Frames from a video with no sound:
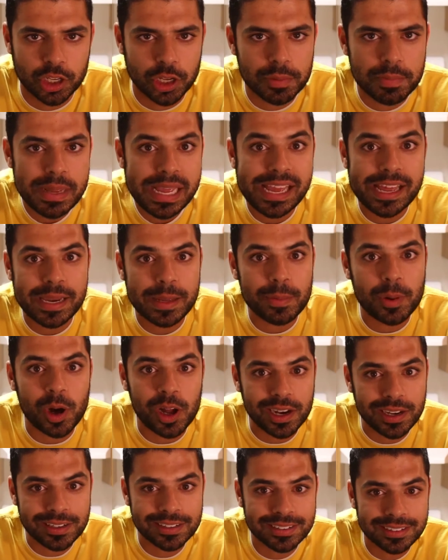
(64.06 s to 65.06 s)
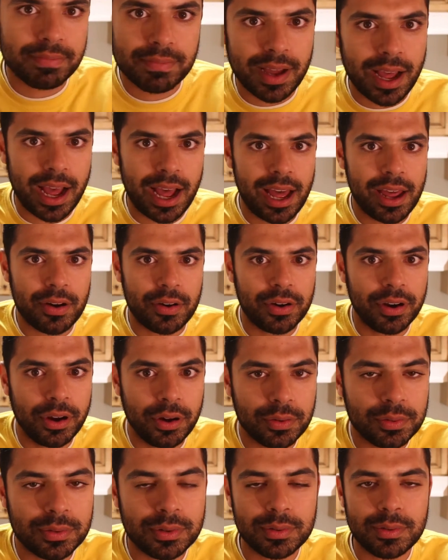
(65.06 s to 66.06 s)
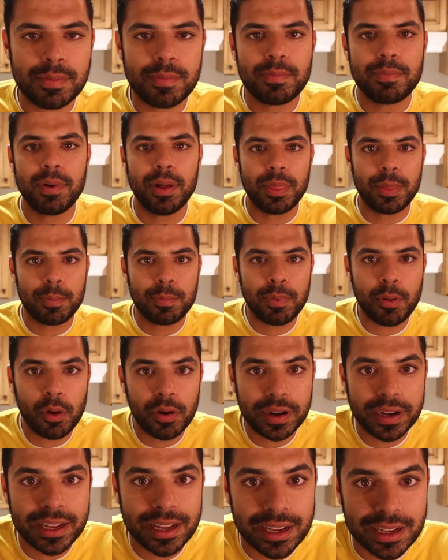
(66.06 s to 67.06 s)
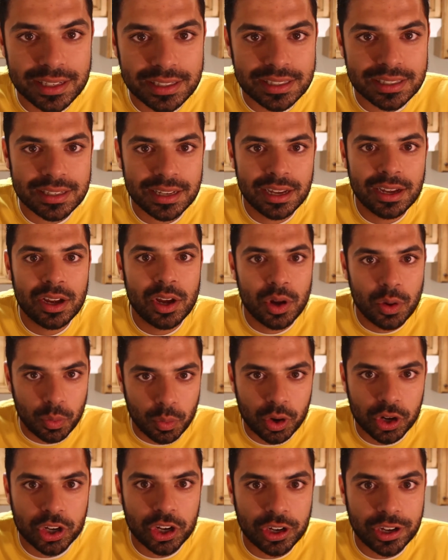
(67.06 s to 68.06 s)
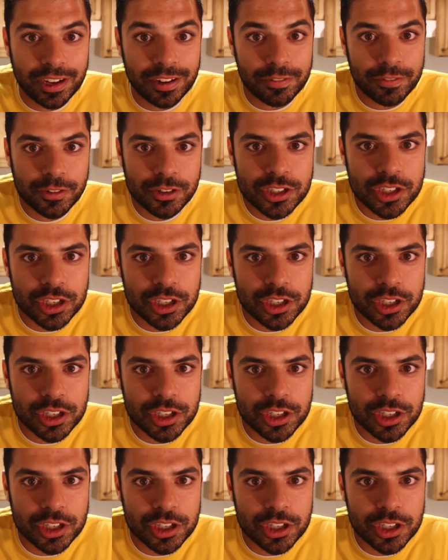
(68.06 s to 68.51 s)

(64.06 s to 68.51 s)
Could be anyone, I don't know. But the point is, we're cooking for